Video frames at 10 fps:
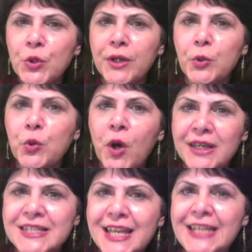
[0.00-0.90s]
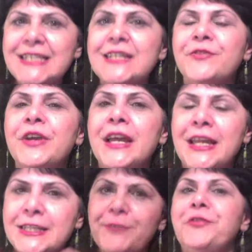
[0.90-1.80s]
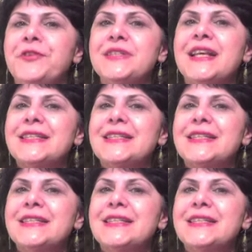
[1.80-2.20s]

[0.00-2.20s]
a qualitative difference